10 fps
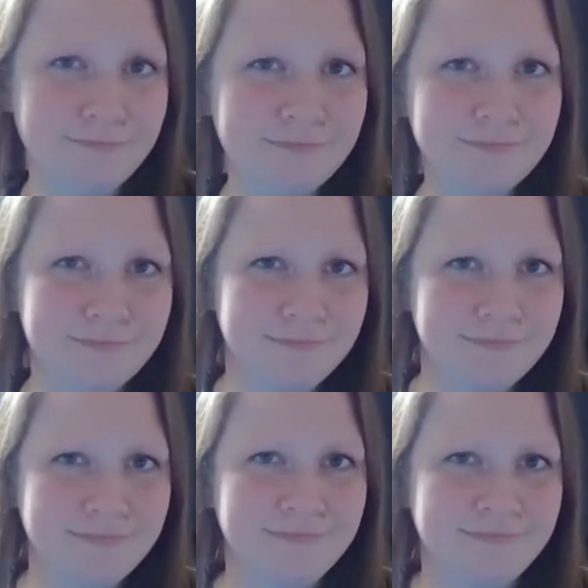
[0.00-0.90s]

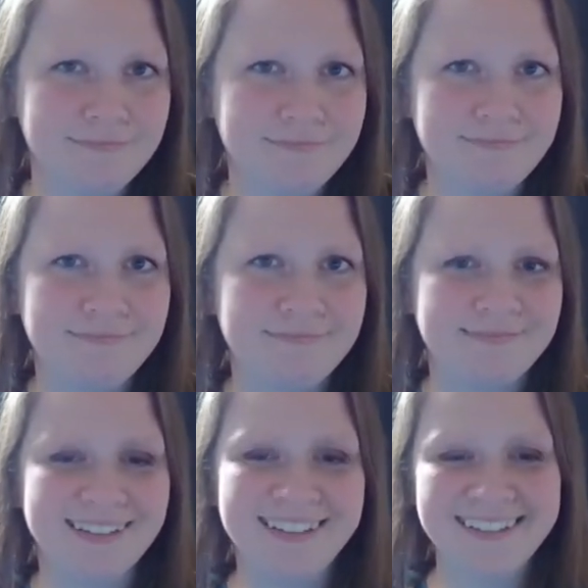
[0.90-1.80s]

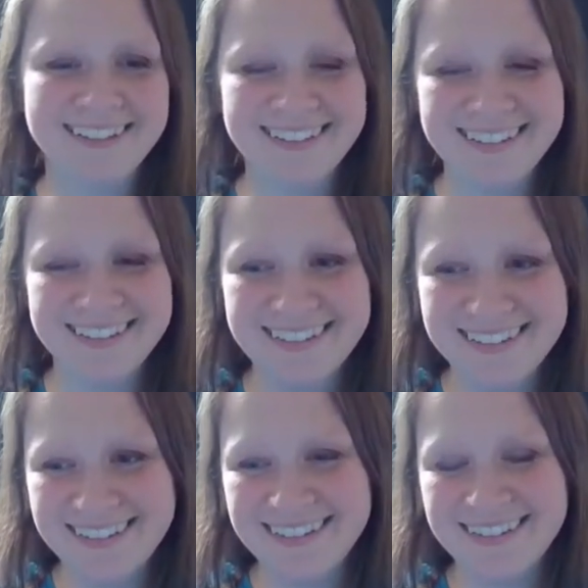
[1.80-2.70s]

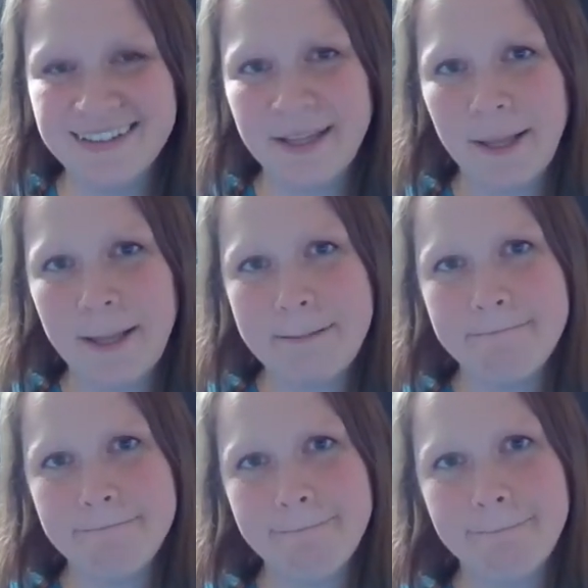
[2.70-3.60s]

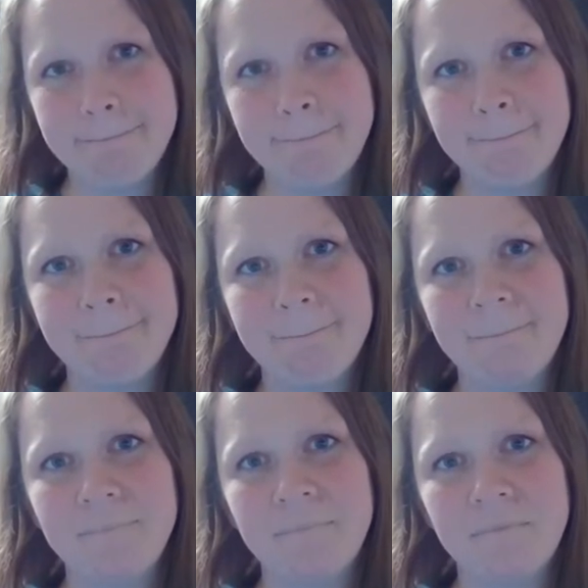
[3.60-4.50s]

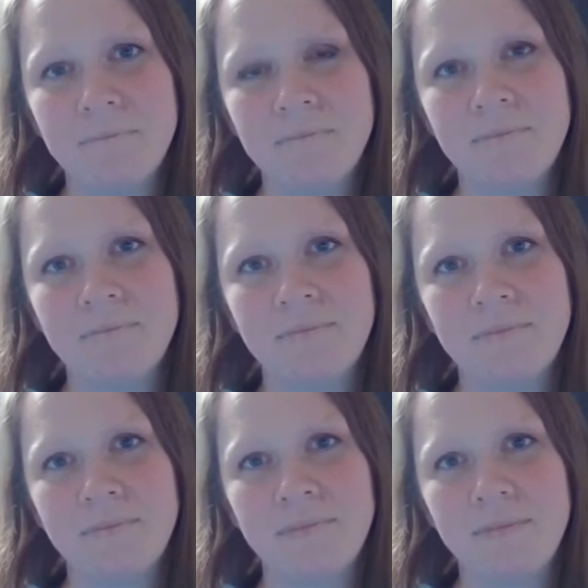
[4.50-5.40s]

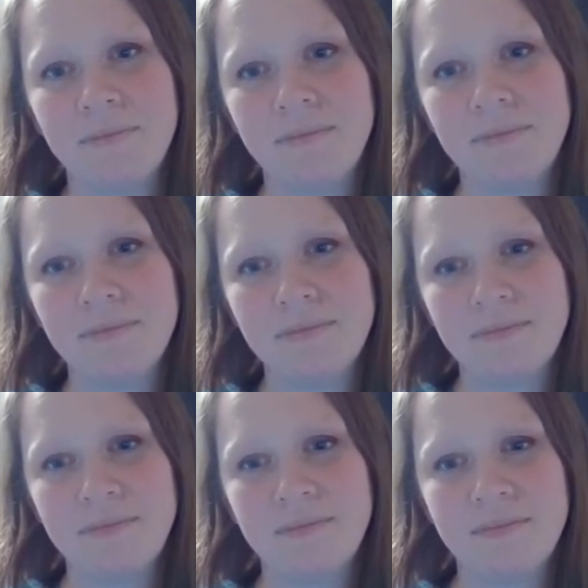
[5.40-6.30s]

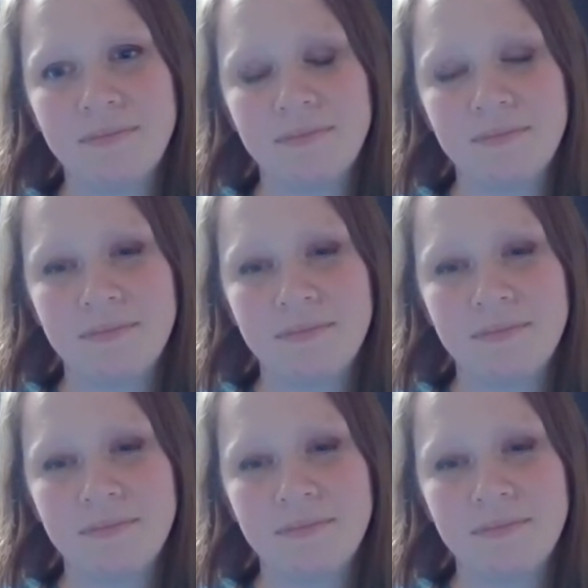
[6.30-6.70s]
(not speaking)